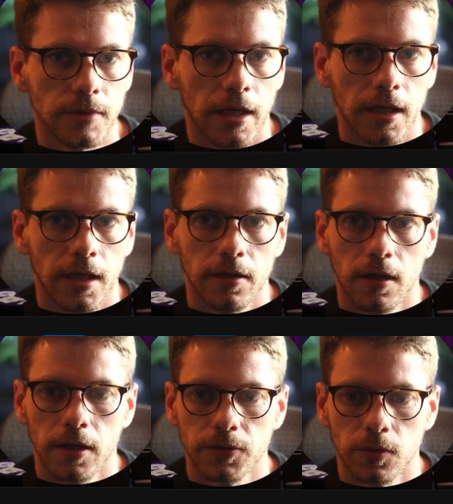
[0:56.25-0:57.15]
And all
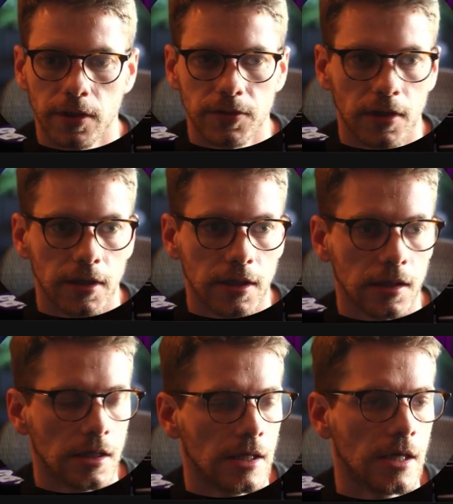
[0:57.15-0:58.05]
right, so we'll get started here.
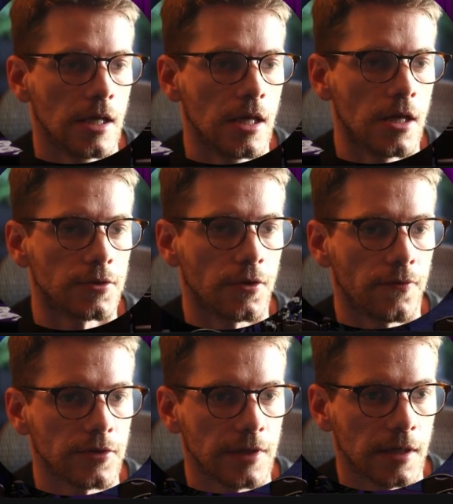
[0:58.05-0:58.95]
So the
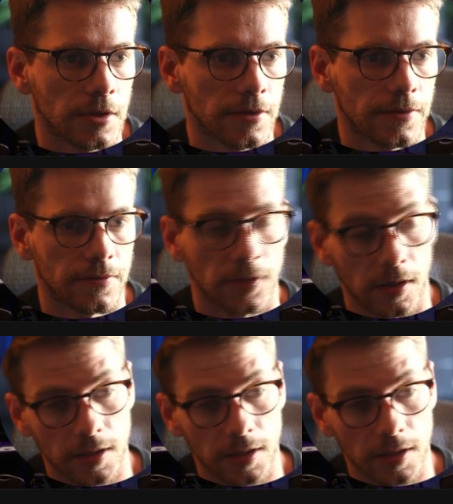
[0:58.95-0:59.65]
first thing I'm going to talk